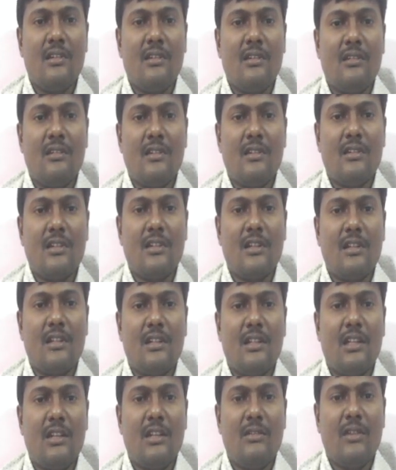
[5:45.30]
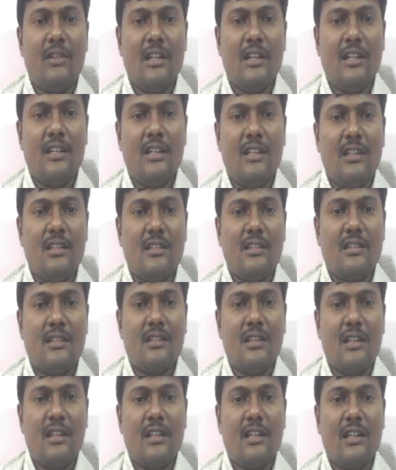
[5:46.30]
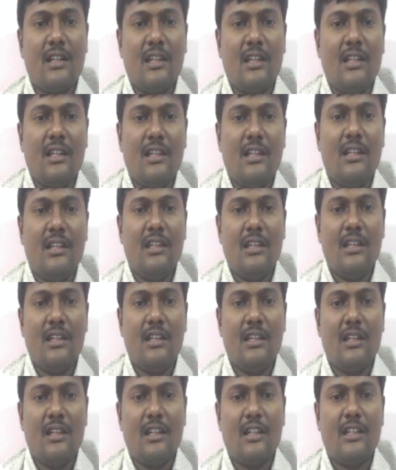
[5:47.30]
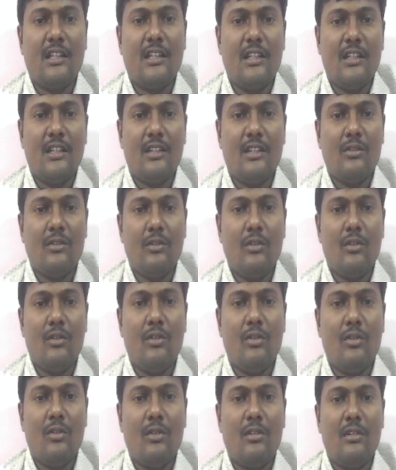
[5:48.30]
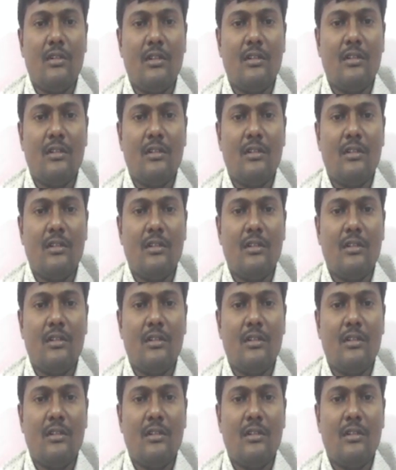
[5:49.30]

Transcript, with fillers: the secondary winding is directly connected to load